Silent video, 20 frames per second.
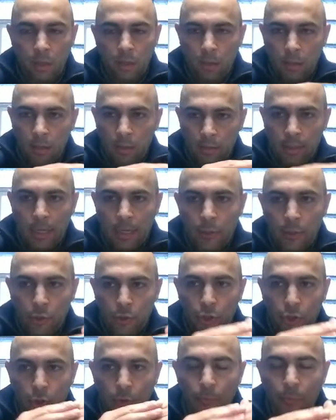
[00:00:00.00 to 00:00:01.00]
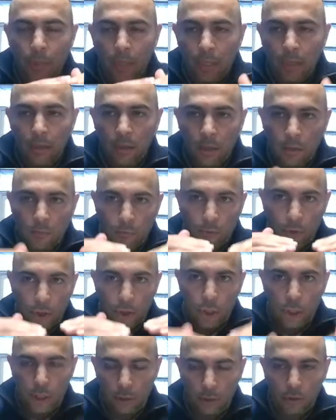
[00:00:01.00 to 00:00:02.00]
schedule should be for
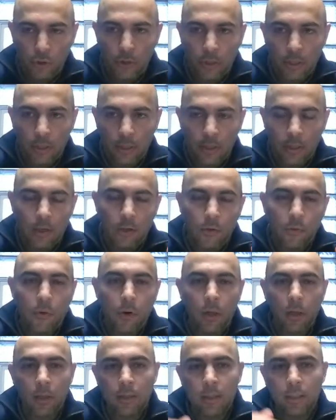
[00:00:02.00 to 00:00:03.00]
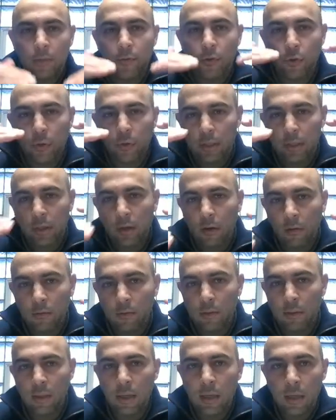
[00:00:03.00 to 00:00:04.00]
children relative to adults.
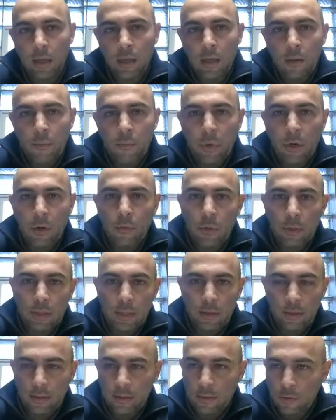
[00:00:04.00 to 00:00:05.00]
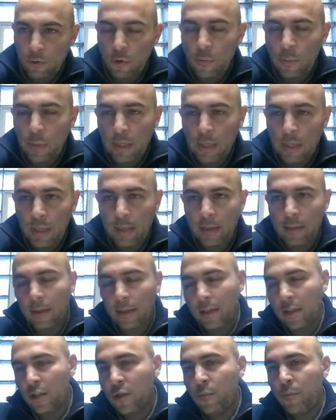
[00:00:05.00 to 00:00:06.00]
But what they're assuming is a
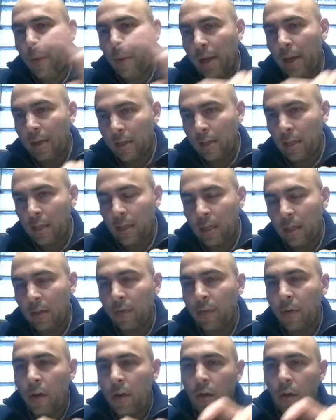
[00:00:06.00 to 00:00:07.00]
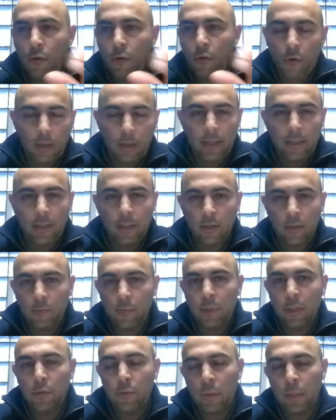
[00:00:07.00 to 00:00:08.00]
speculative correlation
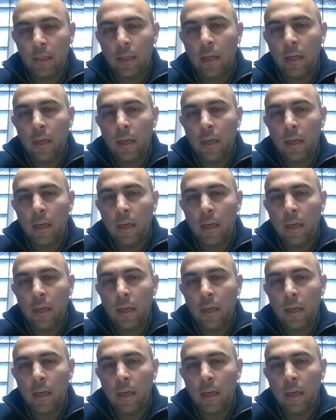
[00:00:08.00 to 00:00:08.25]
between,